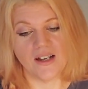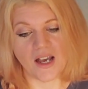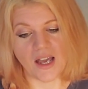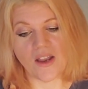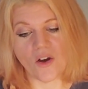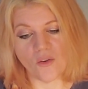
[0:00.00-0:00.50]

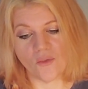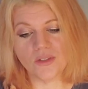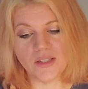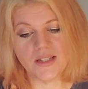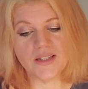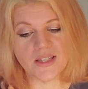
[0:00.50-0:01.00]
I
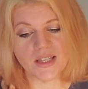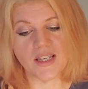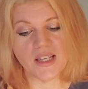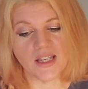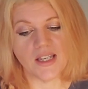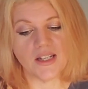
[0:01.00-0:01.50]
only
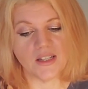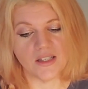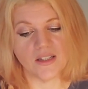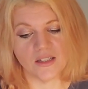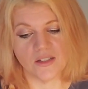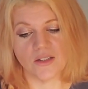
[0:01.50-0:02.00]
did
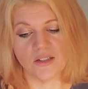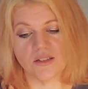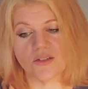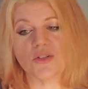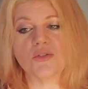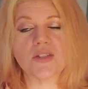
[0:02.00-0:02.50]

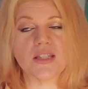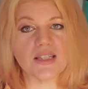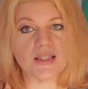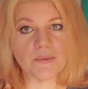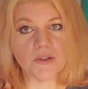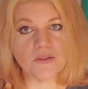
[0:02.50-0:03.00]
two
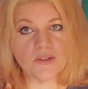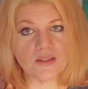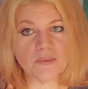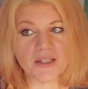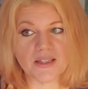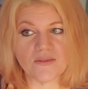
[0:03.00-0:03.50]
teaspoons
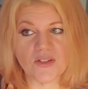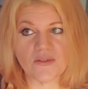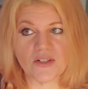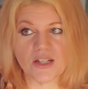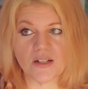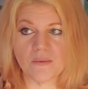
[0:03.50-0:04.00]
because I've
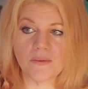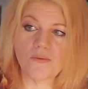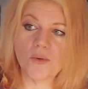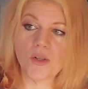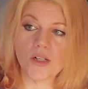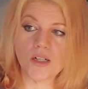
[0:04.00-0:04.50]
never done it
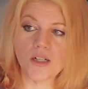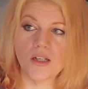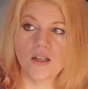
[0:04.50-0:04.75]
before.